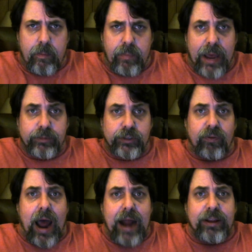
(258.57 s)
beams of
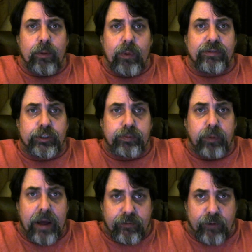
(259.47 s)
light that we've
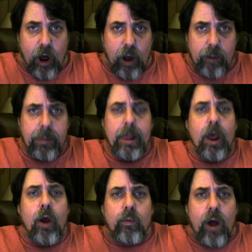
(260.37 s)
split from,
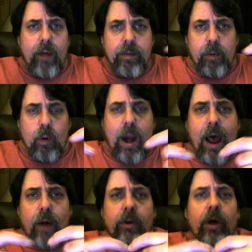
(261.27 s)
run them
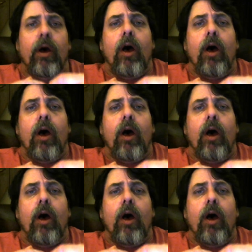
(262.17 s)
around